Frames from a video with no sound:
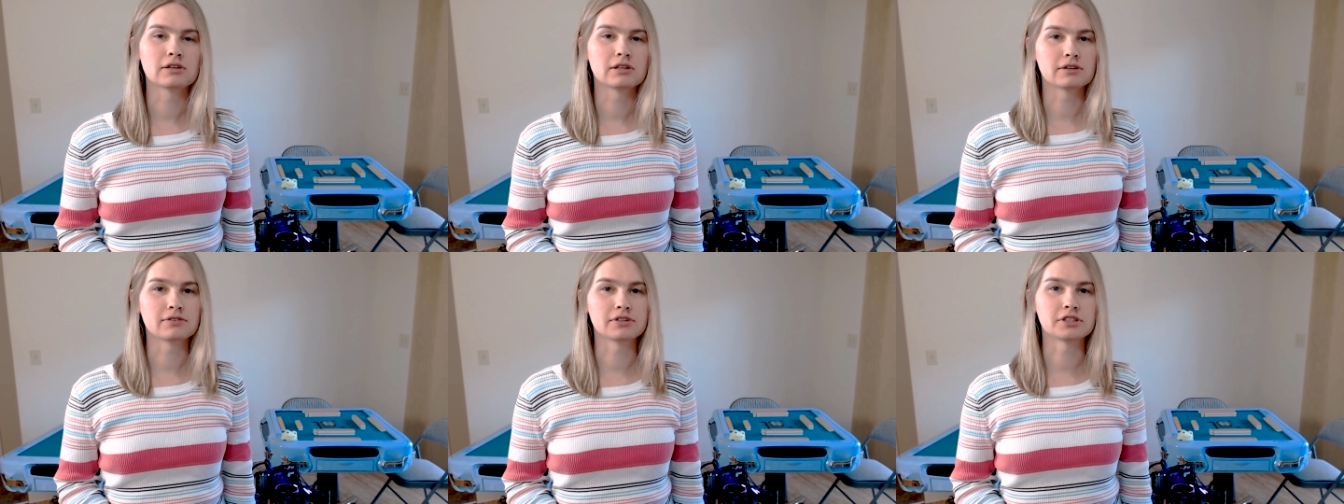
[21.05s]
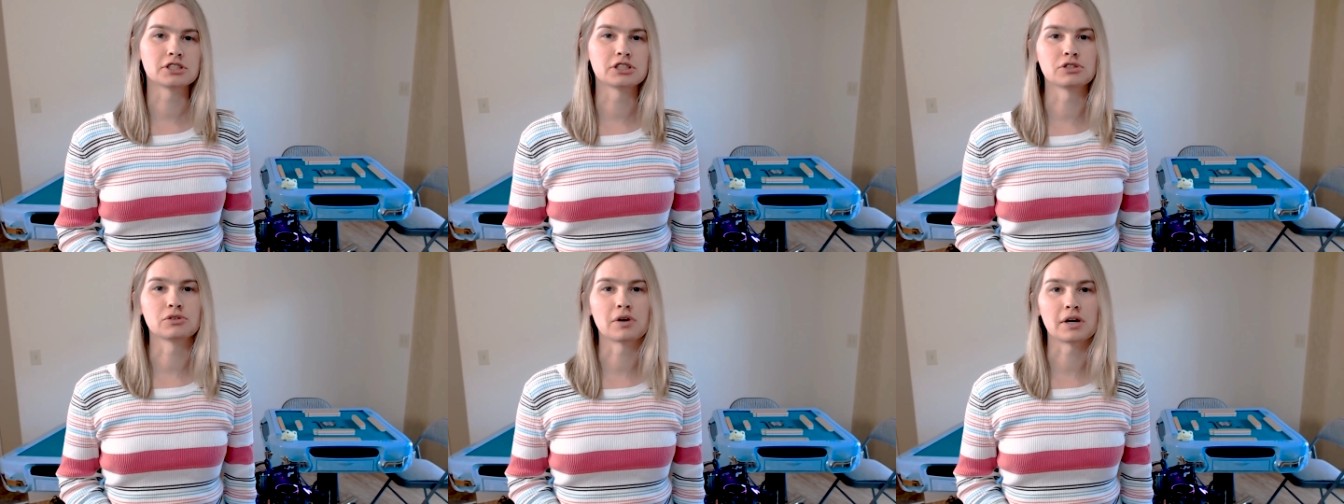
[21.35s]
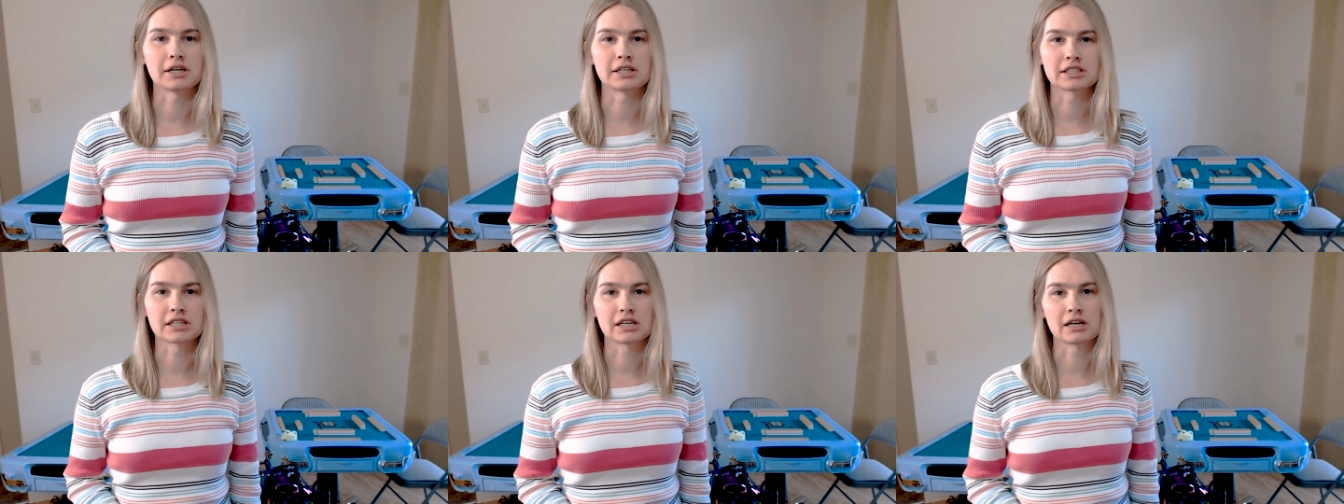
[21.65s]
The first one
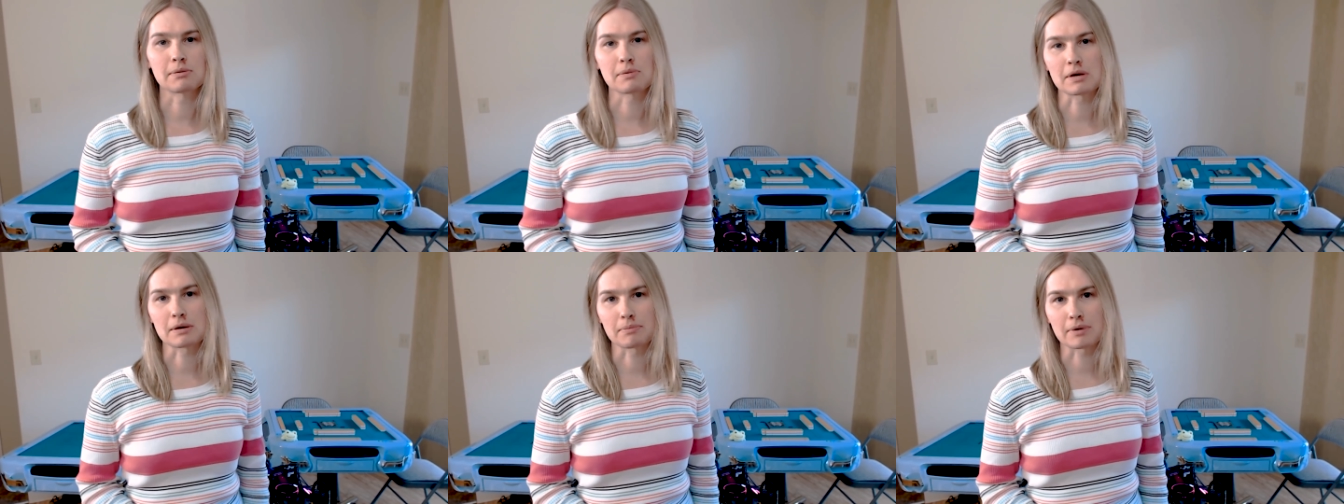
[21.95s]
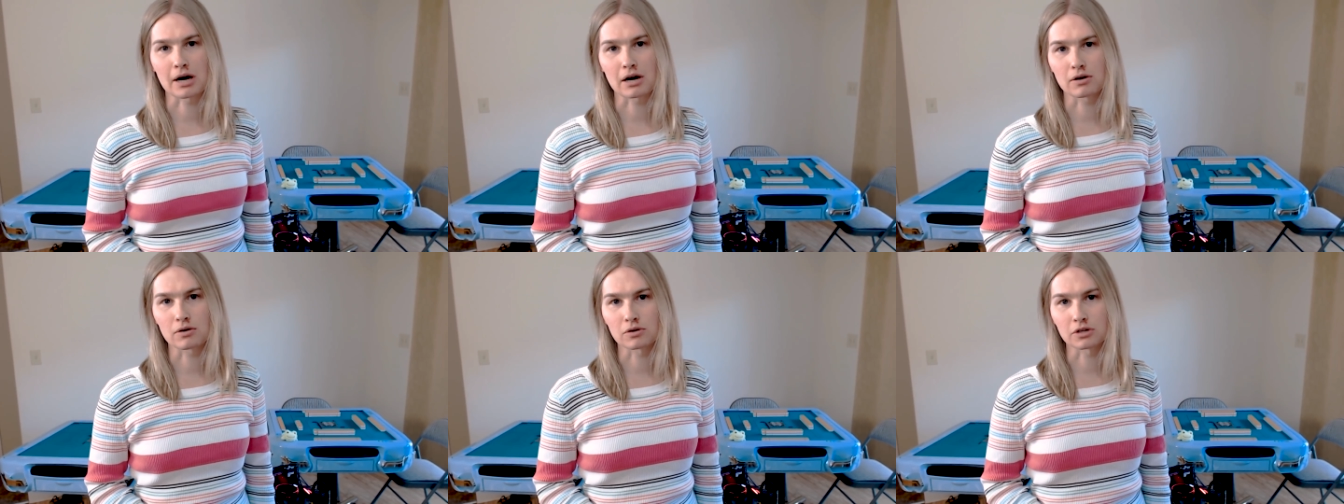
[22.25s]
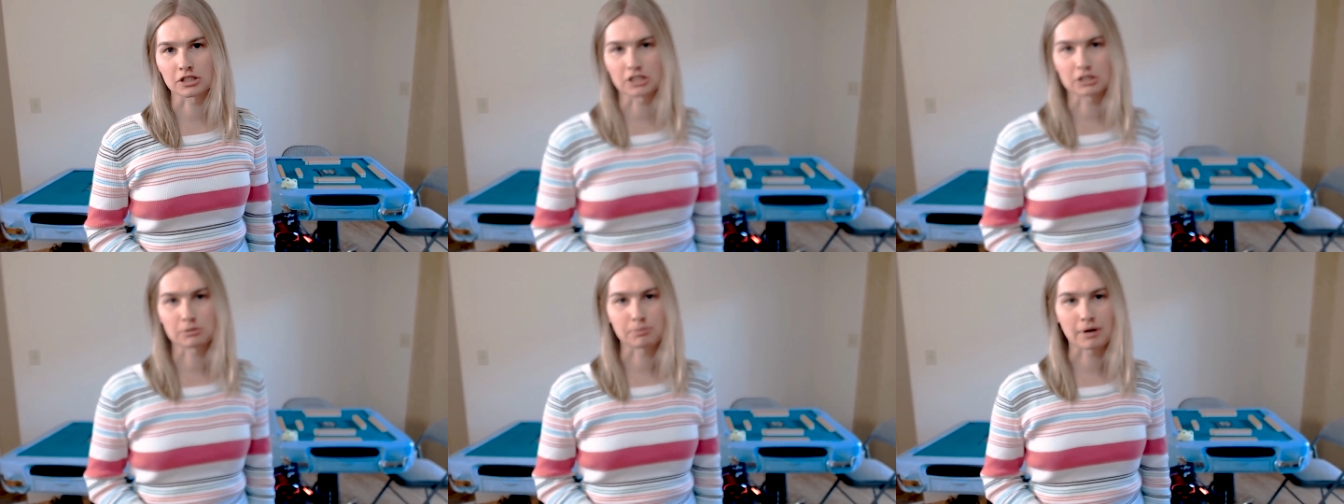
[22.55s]
is going to be about
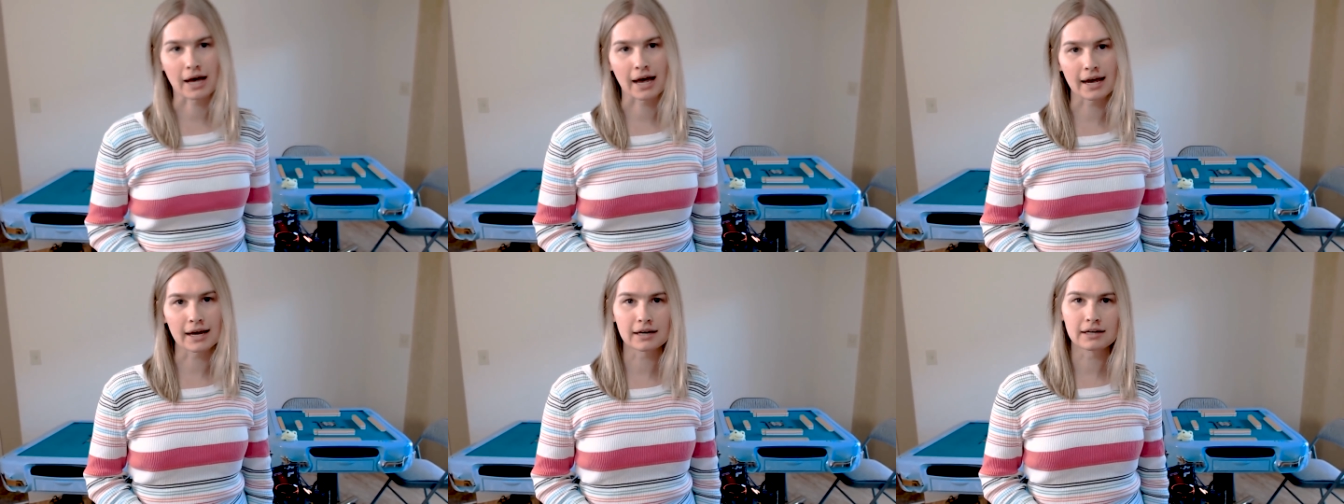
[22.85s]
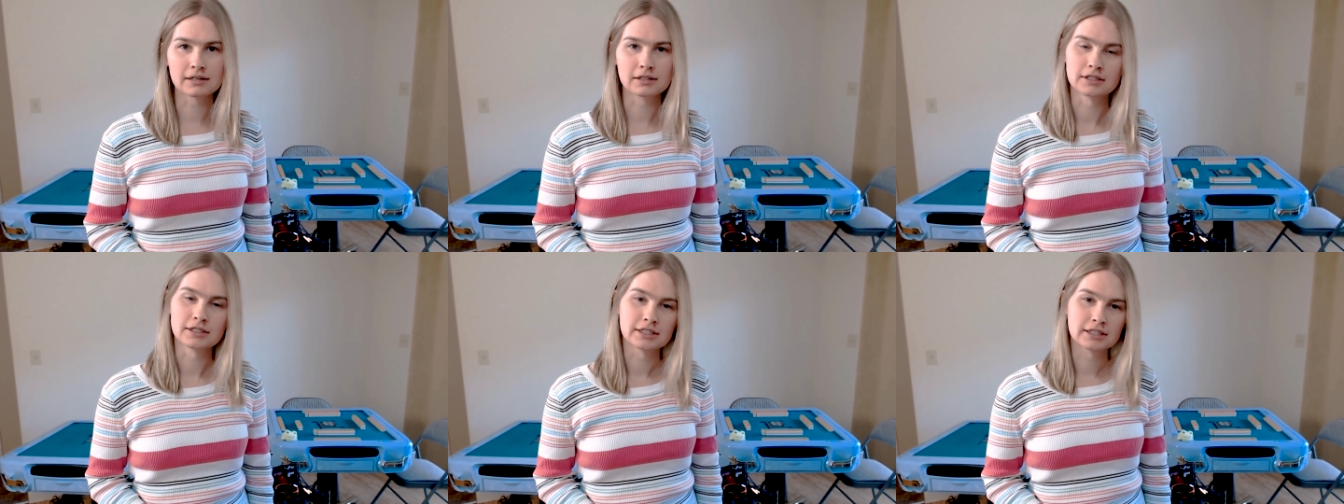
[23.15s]
Orange Pi,